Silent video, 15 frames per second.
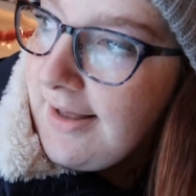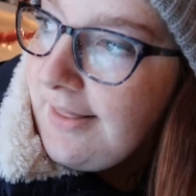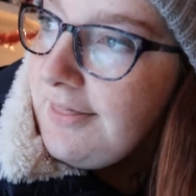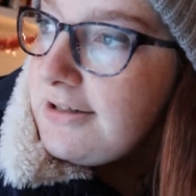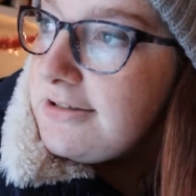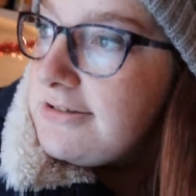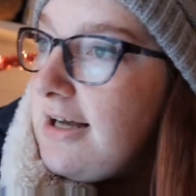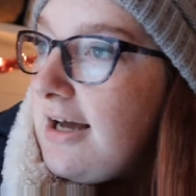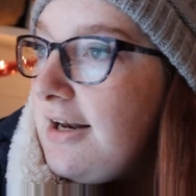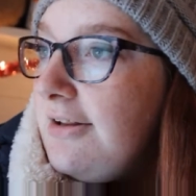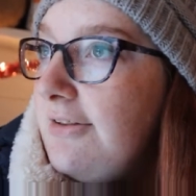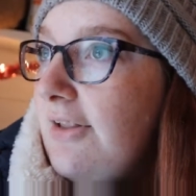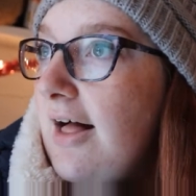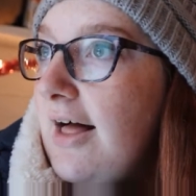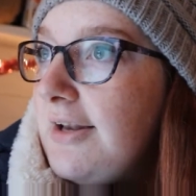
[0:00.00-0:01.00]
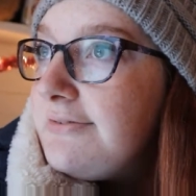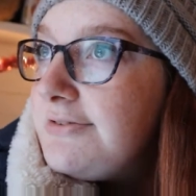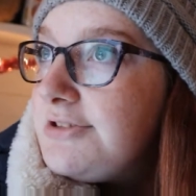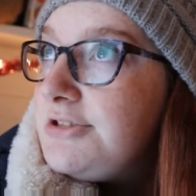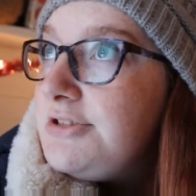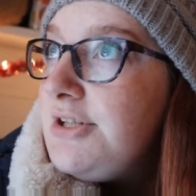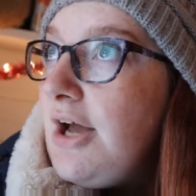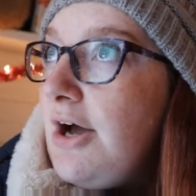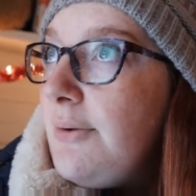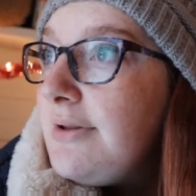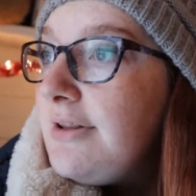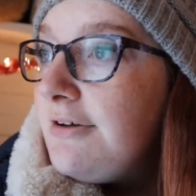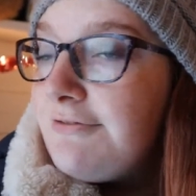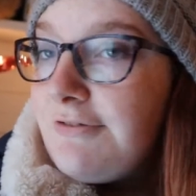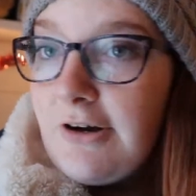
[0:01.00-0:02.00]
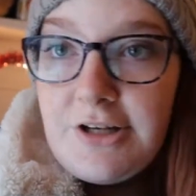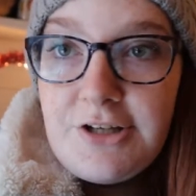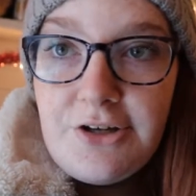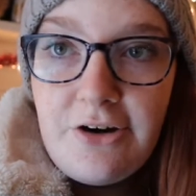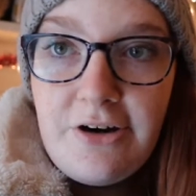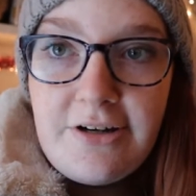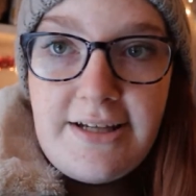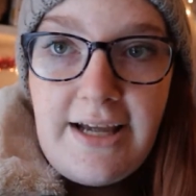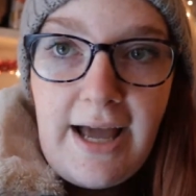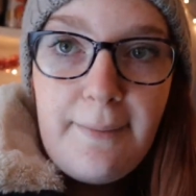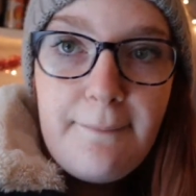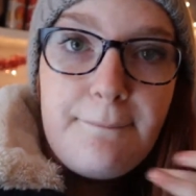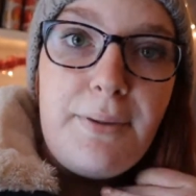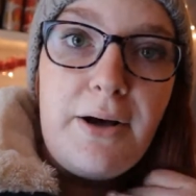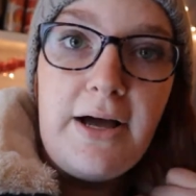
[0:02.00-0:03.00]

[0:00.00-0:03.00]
There's not a lot of snow in the front yard yet,